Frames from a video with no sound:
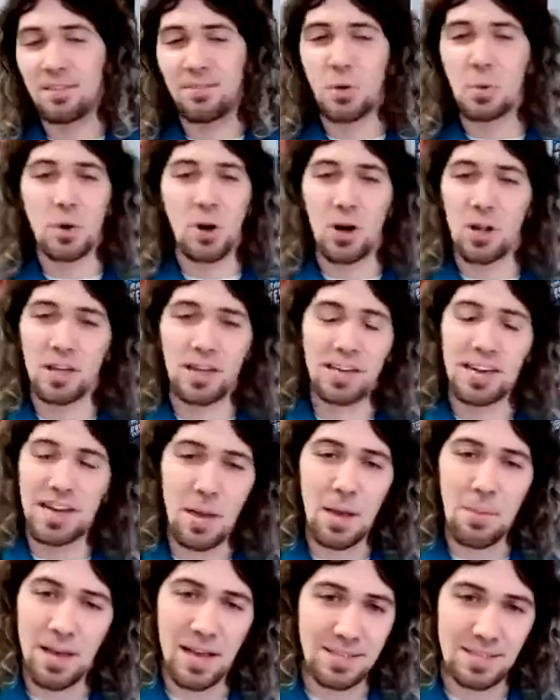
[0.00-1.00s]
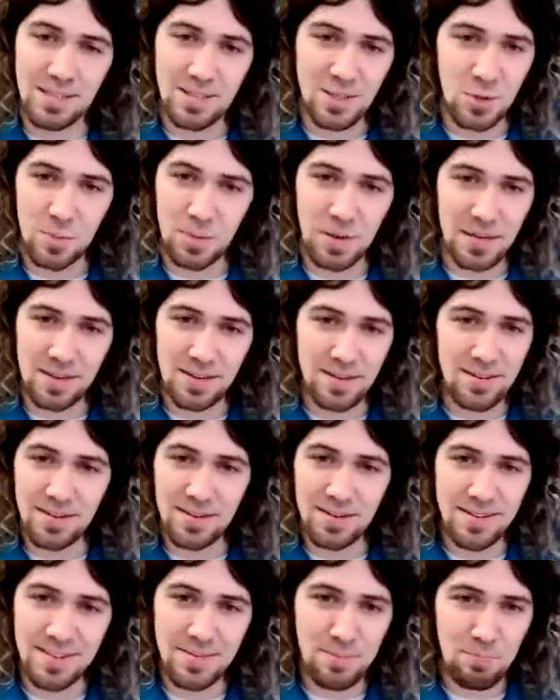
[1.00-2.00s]
if you were calling it an ABS instrument,
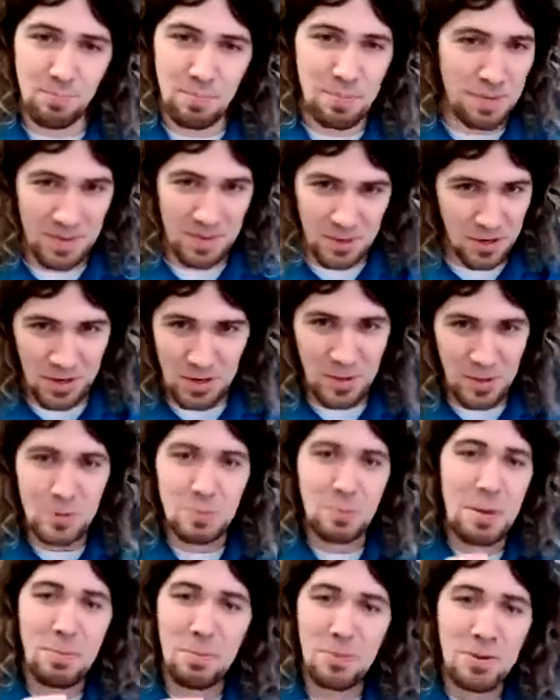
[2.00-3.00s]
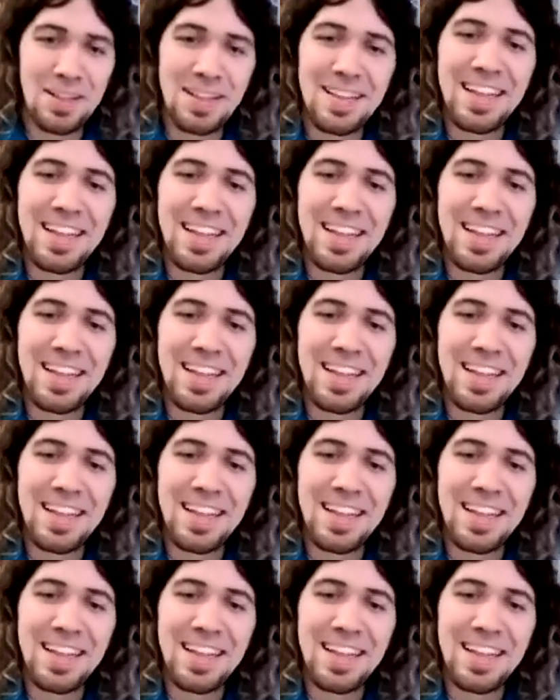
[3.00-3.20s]
you're gonna lose people.